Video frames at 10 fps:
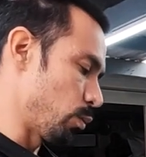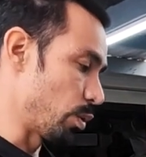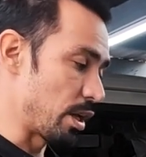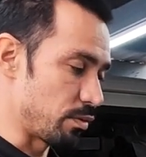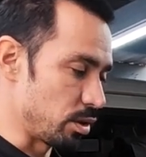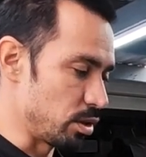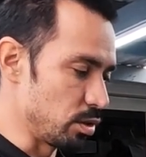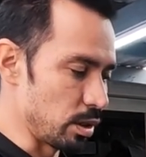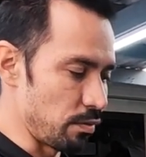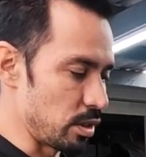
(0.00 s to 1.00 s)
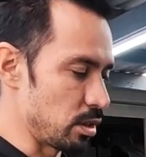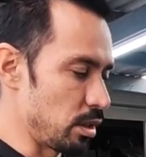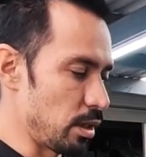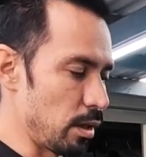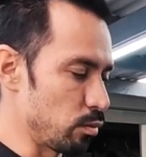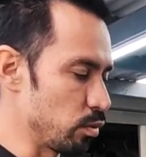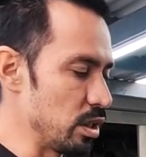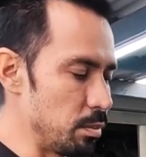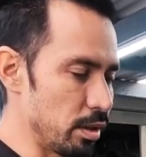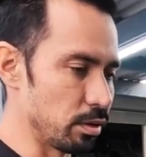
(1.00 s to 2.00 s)
whatever you're doing. If it's a
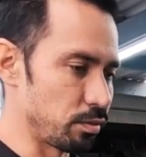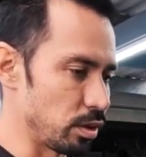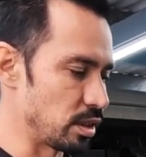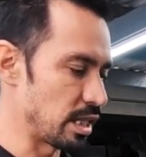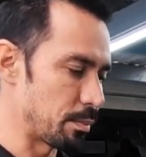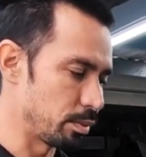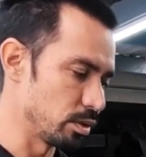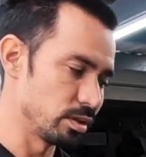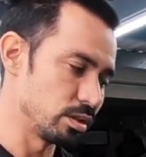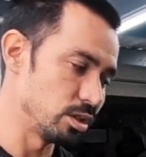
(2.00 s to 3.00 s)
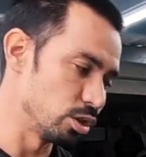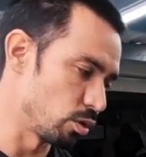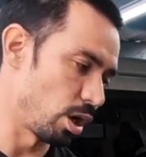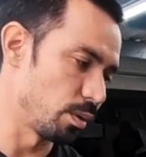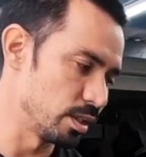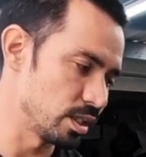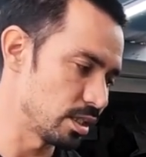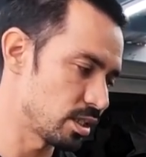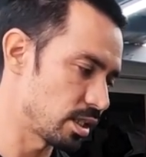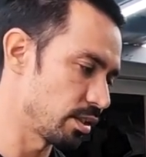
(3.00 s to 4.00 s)
rebuild, for example, you don't always
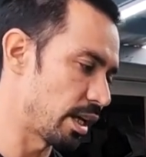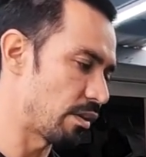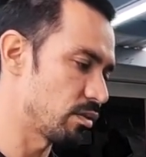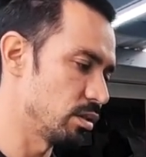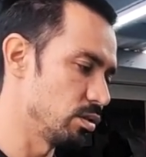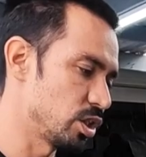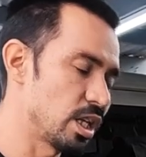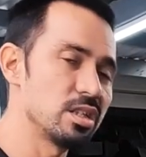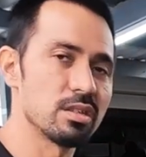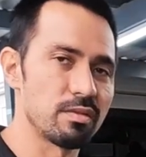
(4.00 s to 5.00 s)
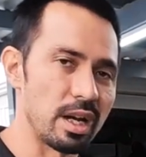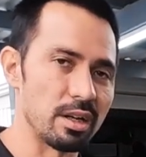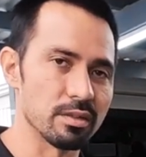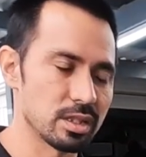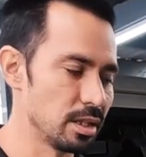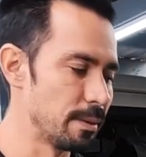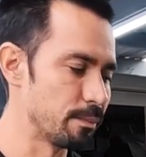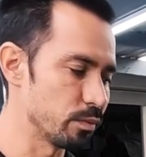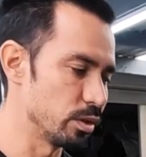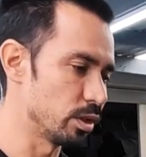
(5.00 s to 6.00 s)
necessarily have to change the valves.
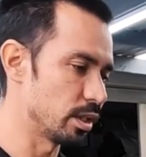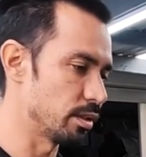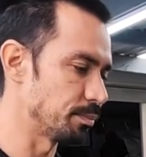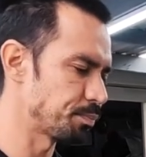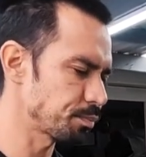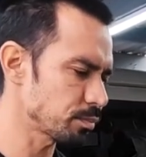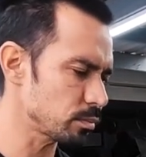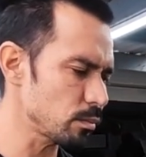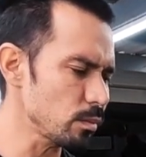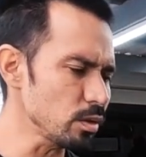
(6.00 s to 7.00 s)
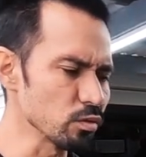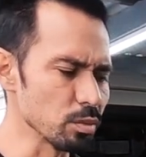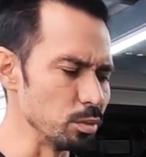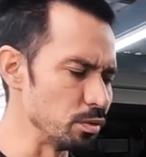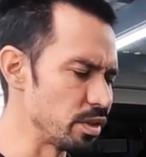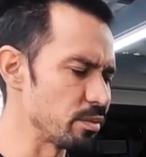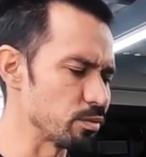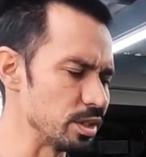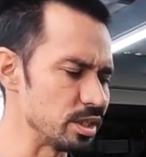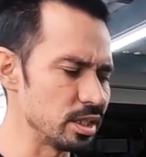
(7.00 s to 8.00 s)
You can remove
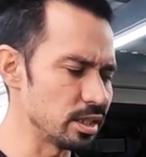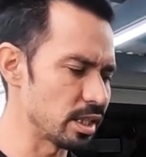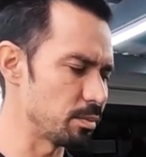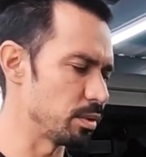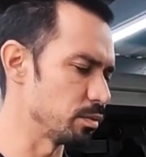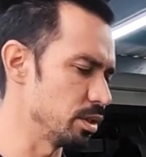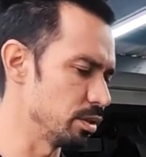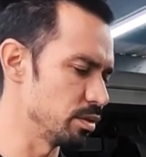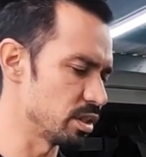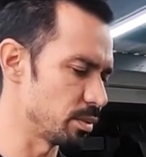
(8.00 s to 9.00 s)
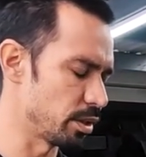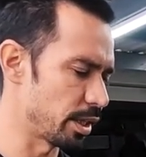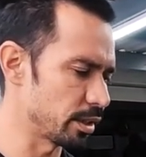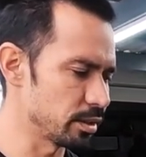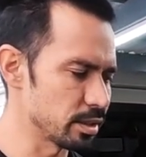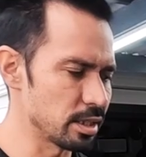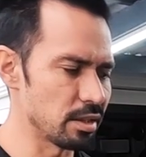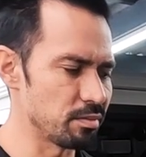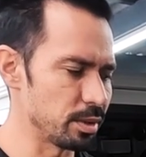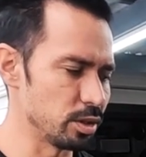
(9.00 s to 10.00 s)
them, reseat them, and reuse them and all that good
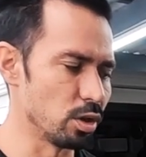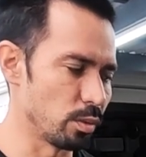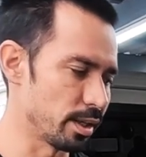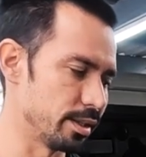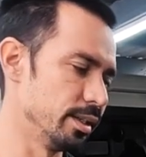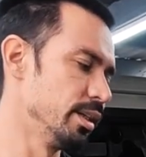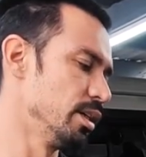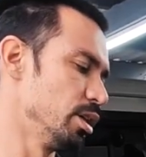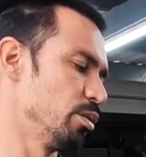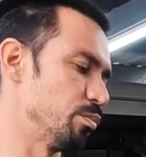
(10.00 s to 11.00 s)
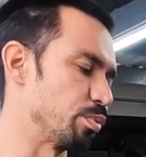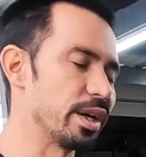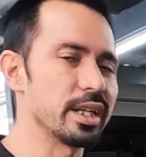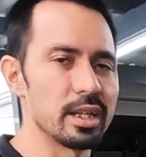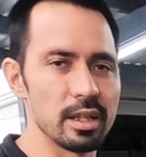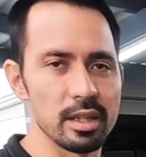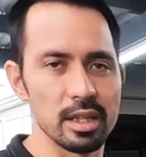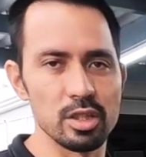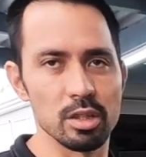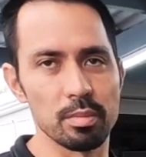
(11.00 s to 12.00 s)
stuff. But you don't want to break
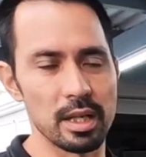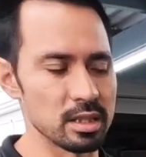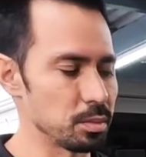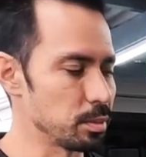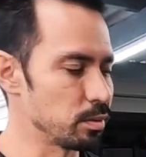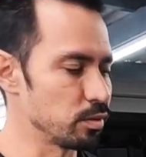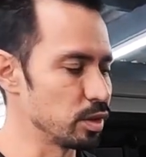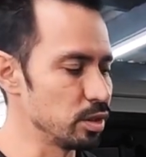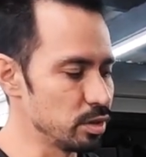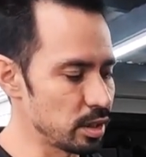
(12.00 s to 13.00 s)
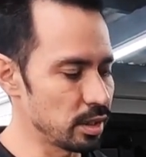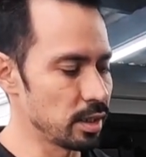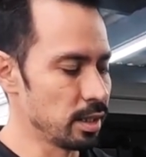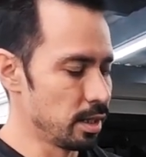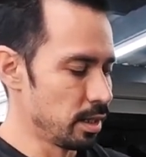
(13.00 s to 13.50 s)
anything that you could possibly be reusing.